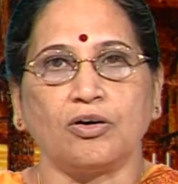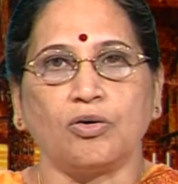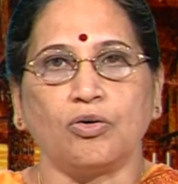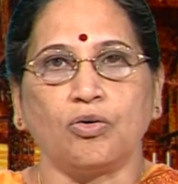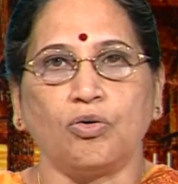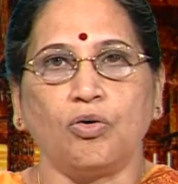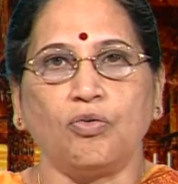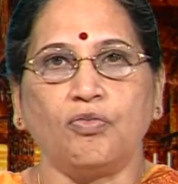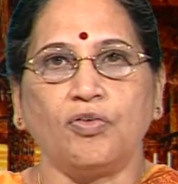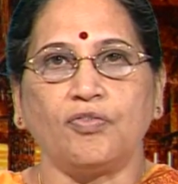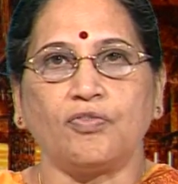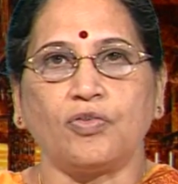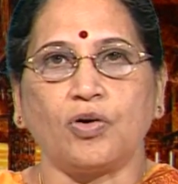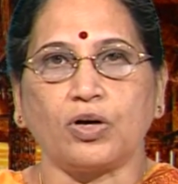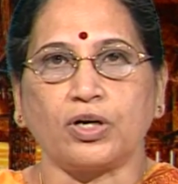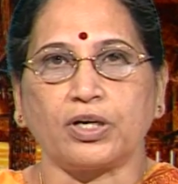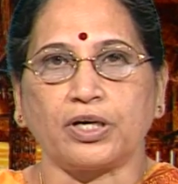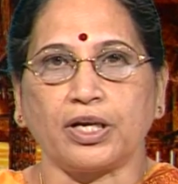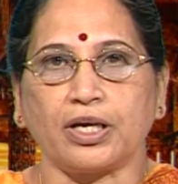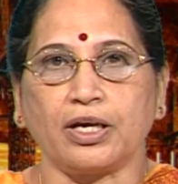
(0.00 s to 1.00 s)

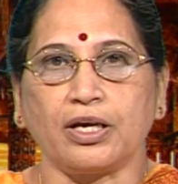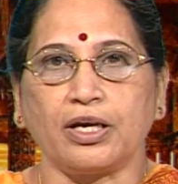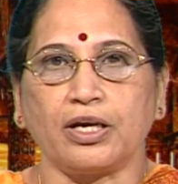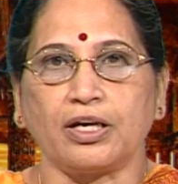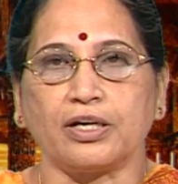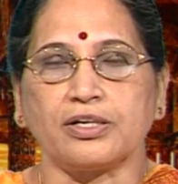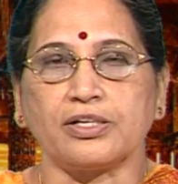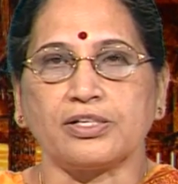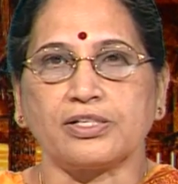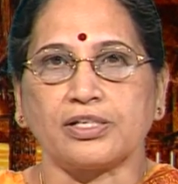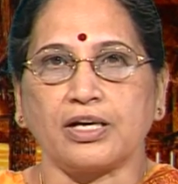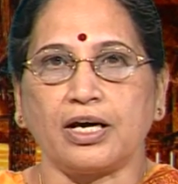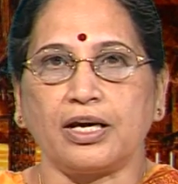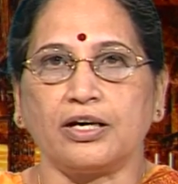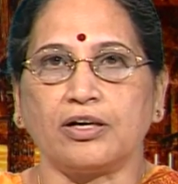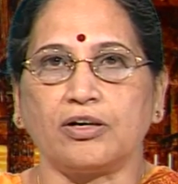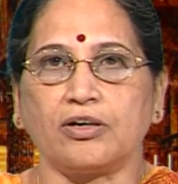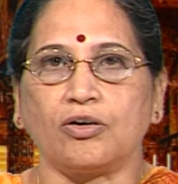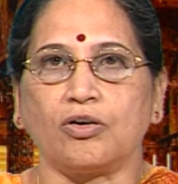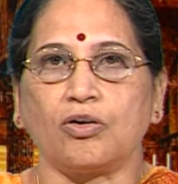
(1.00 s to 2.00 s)
overwhelming
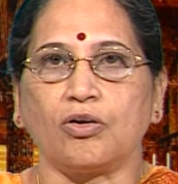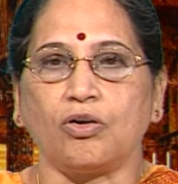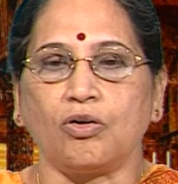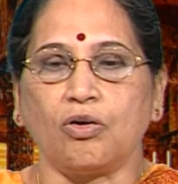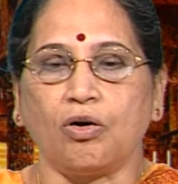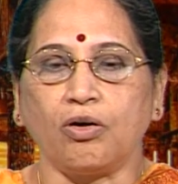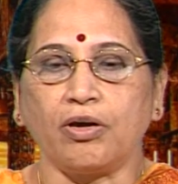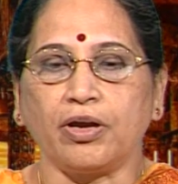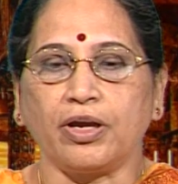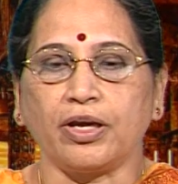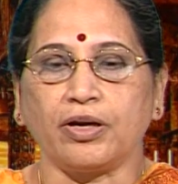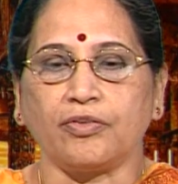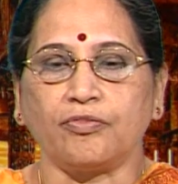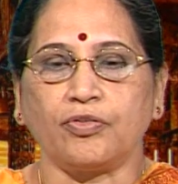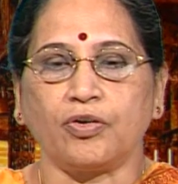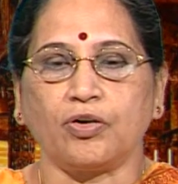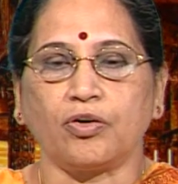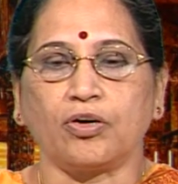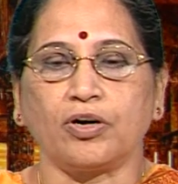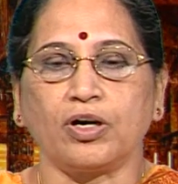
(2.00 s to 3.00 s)
desire or longing
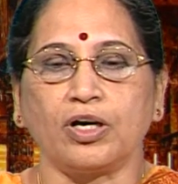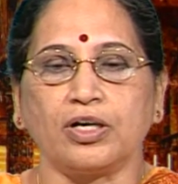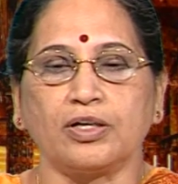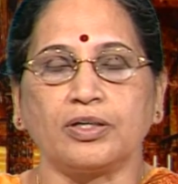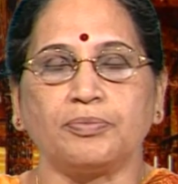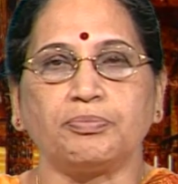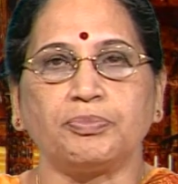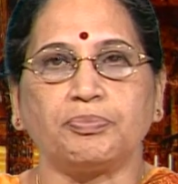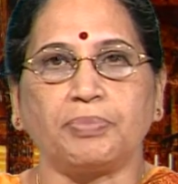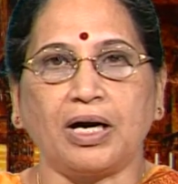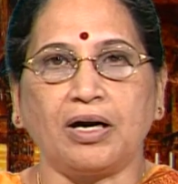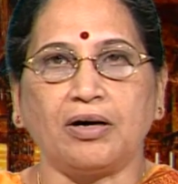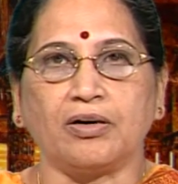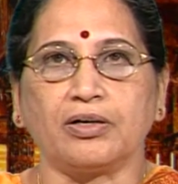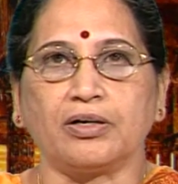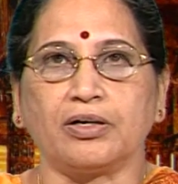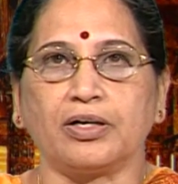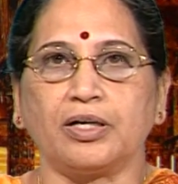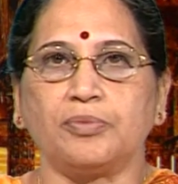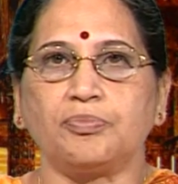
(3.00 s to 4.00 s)
for power
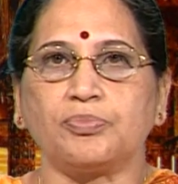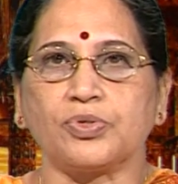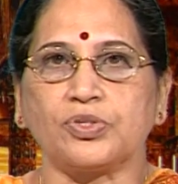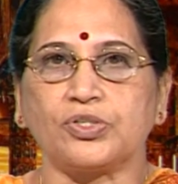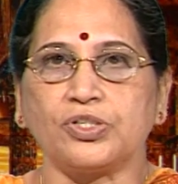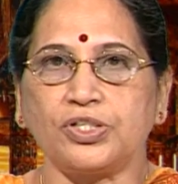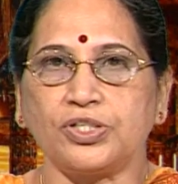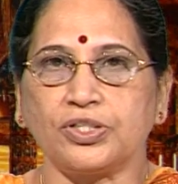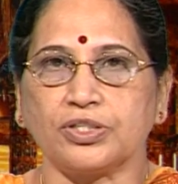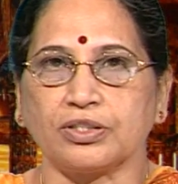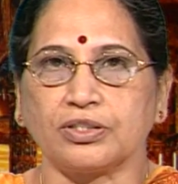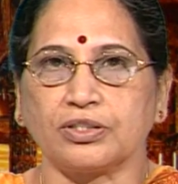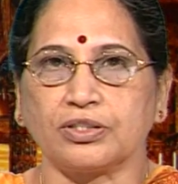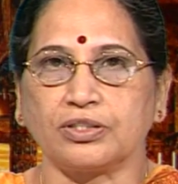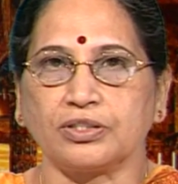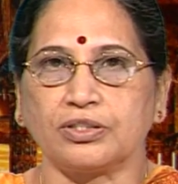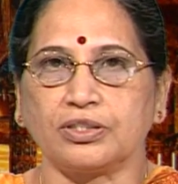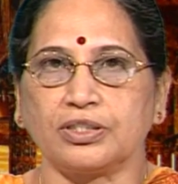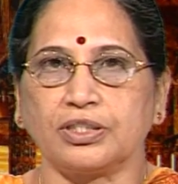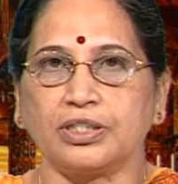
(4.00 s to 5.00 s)
and position,
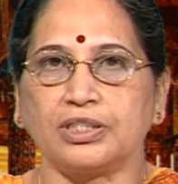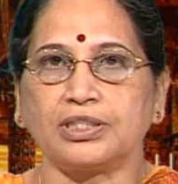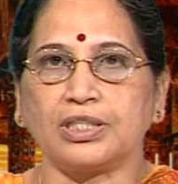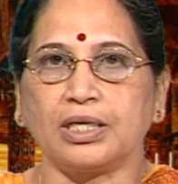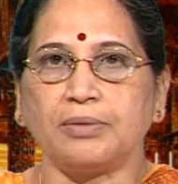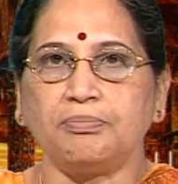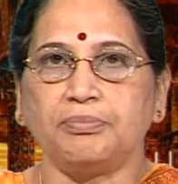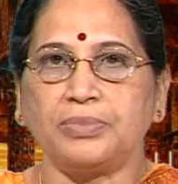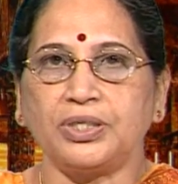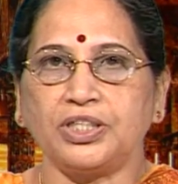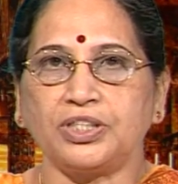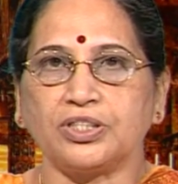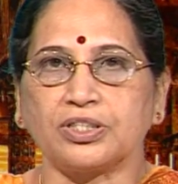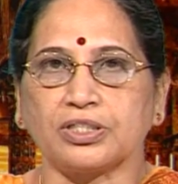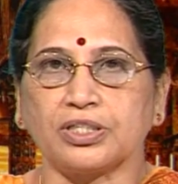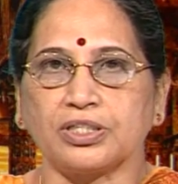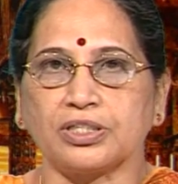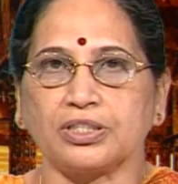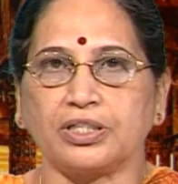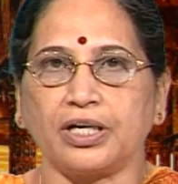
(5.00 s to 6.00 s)
his ambition,
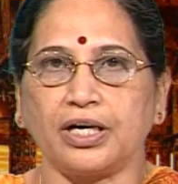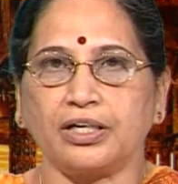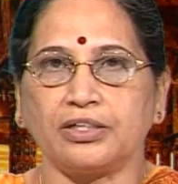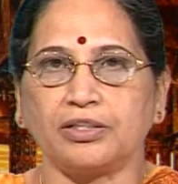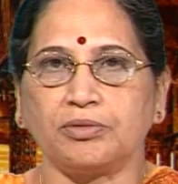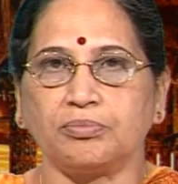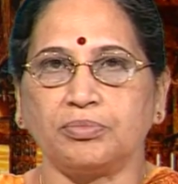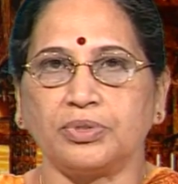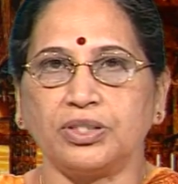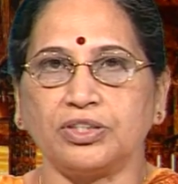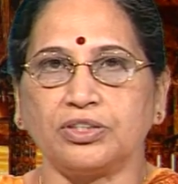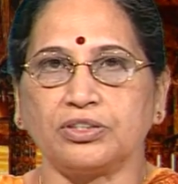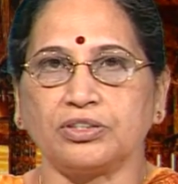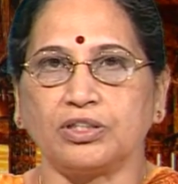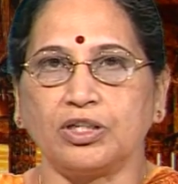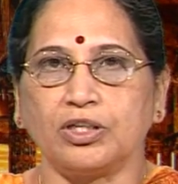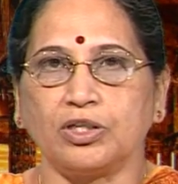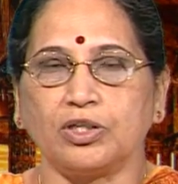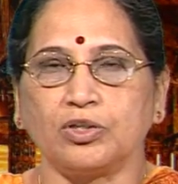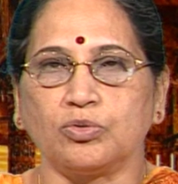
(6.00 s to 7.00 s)
his great ambition,
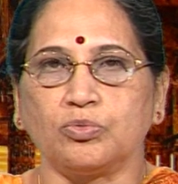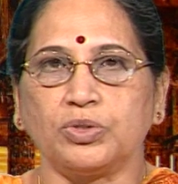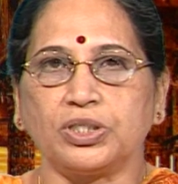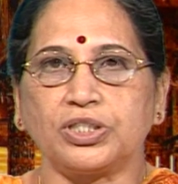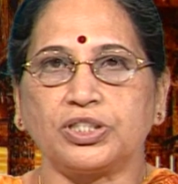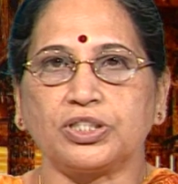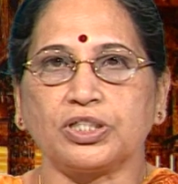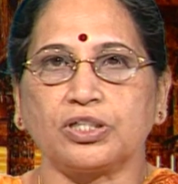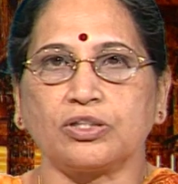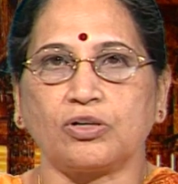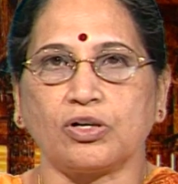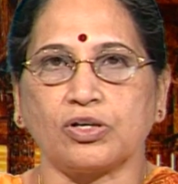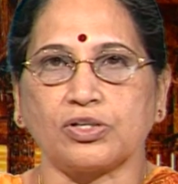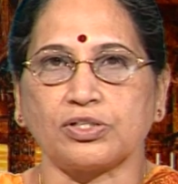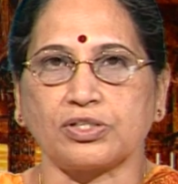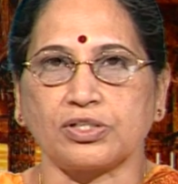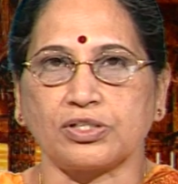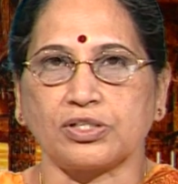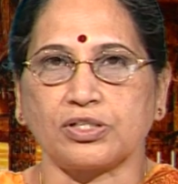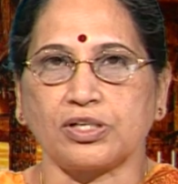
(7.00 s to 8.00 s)
which
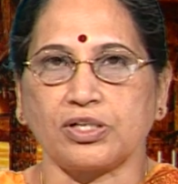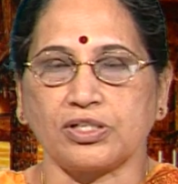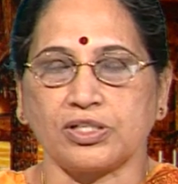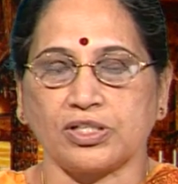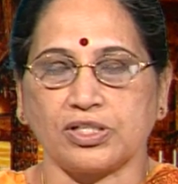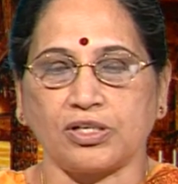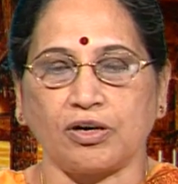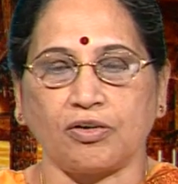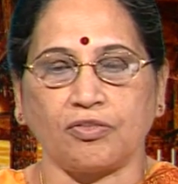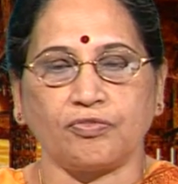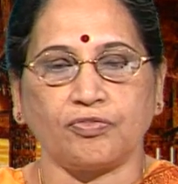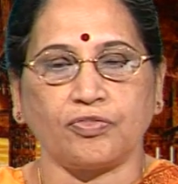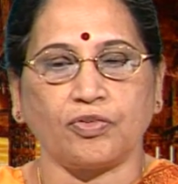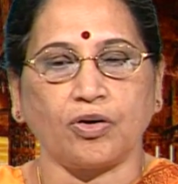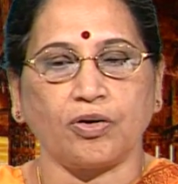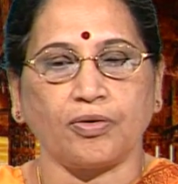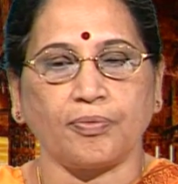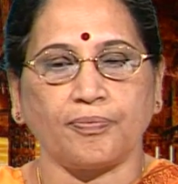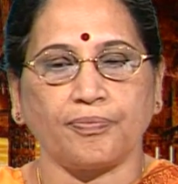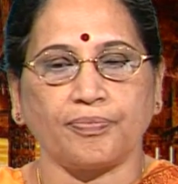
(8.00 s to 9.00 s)
causes his downfall.
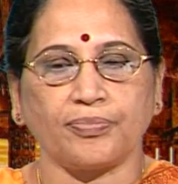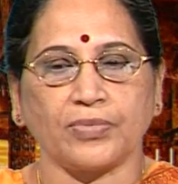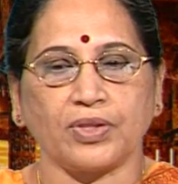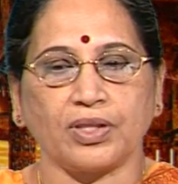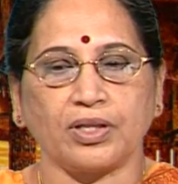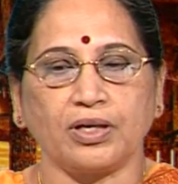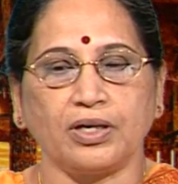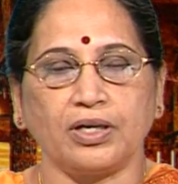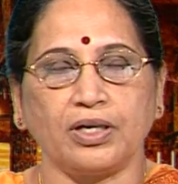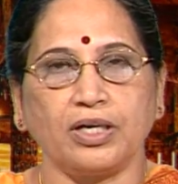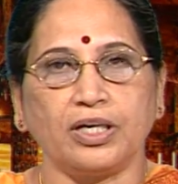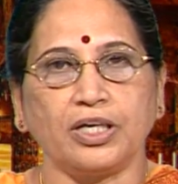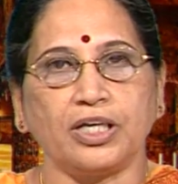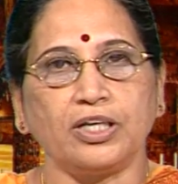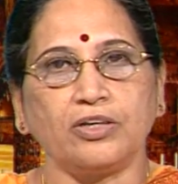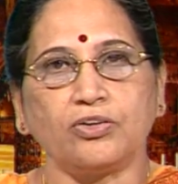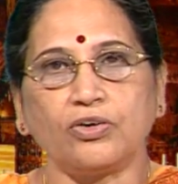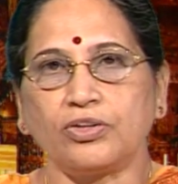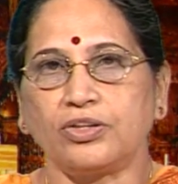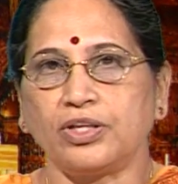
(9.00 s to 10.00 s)
In
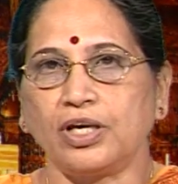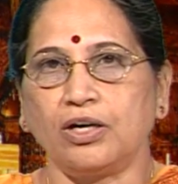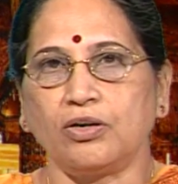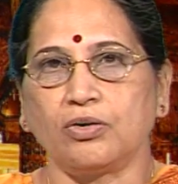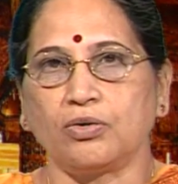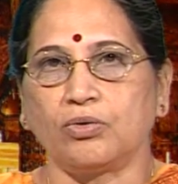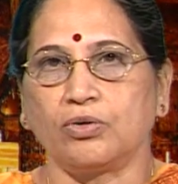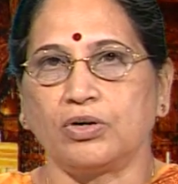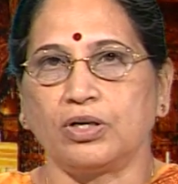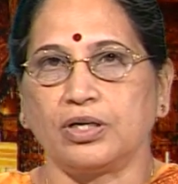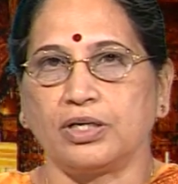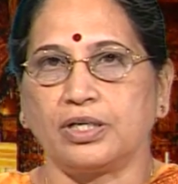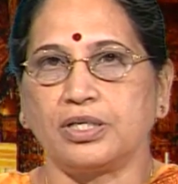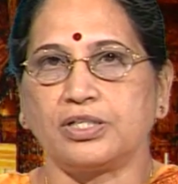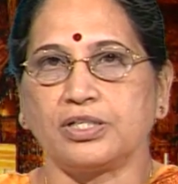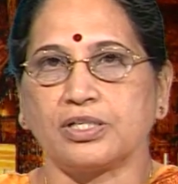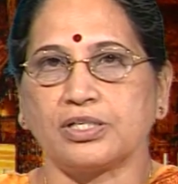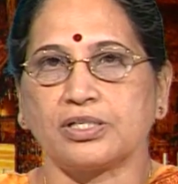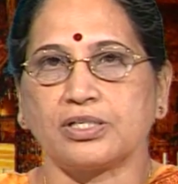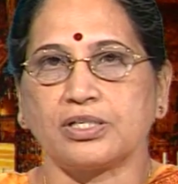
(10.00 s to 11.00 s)
Othello, it
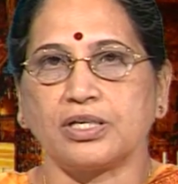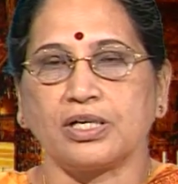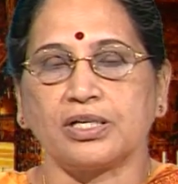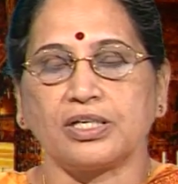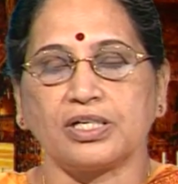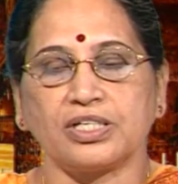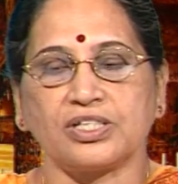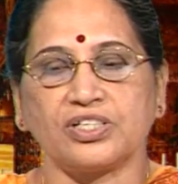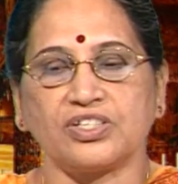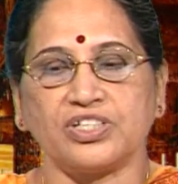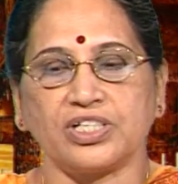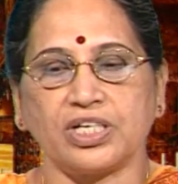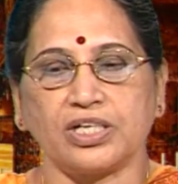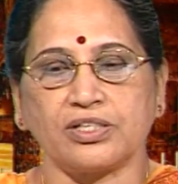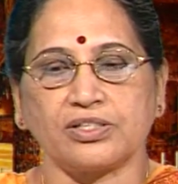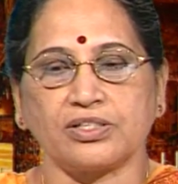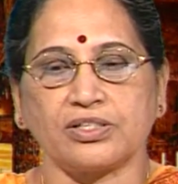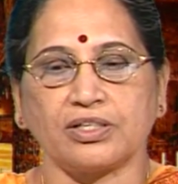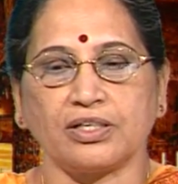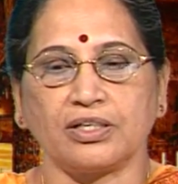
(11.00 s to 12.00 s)
is his
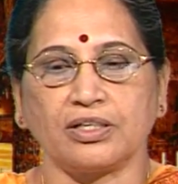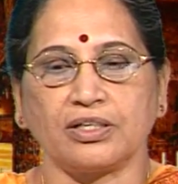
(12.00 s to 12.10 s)
jealousy.